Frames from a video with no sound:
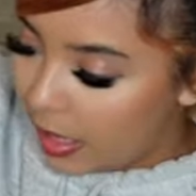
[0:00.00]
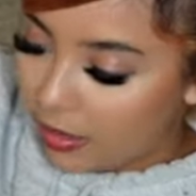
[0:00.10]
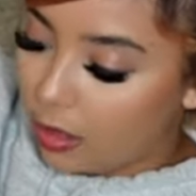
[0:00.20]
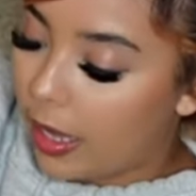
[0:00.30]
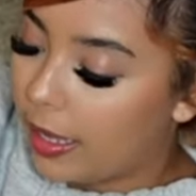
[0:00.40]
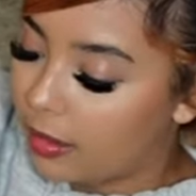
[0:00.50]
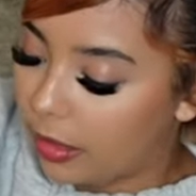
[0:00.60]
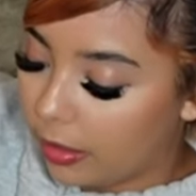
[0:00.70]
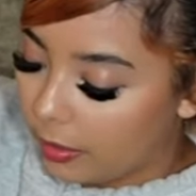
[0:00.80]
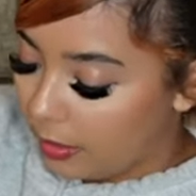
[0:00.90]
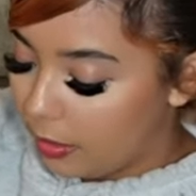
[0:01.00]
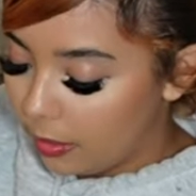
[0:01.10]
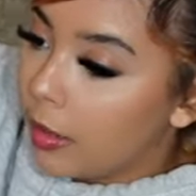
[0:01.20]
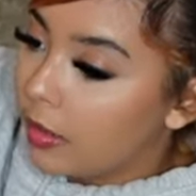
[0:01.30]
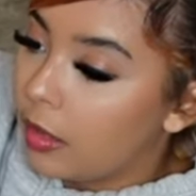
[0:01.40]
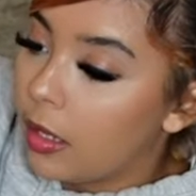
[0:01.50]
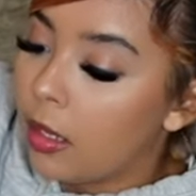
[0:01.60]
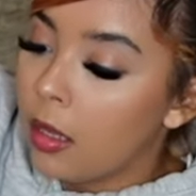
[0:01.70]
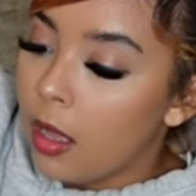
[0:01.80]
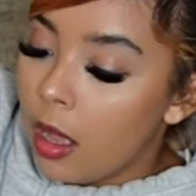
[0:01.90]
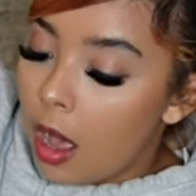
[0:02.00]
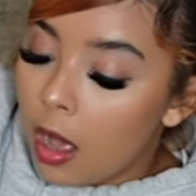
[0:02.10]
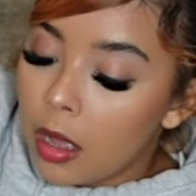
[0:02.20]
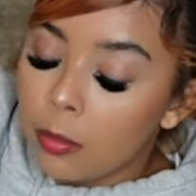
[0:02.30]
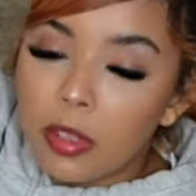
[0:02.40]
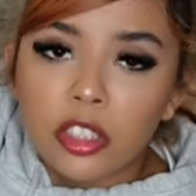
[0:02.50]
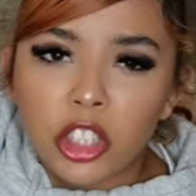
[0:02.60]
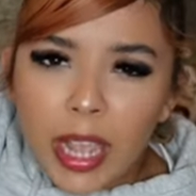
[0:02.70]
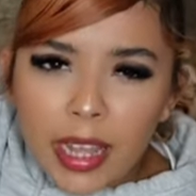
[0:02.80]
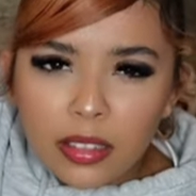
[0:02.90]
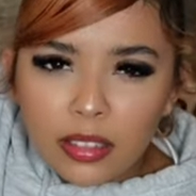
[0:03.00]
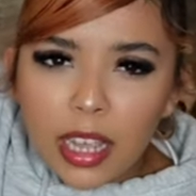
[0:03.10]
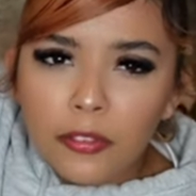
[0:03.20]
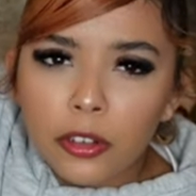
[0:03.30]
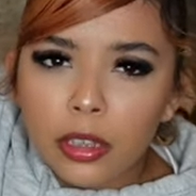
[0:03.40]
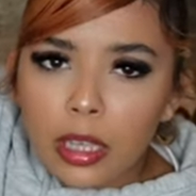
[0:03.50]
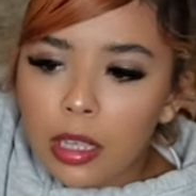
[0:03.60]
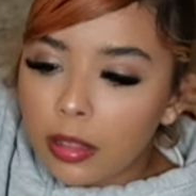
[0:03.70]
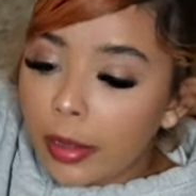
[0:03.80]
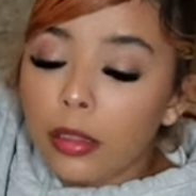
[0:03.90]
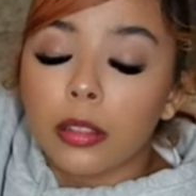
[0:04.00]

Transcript: That's a lot easier. Let's see um, the chains definitely, they're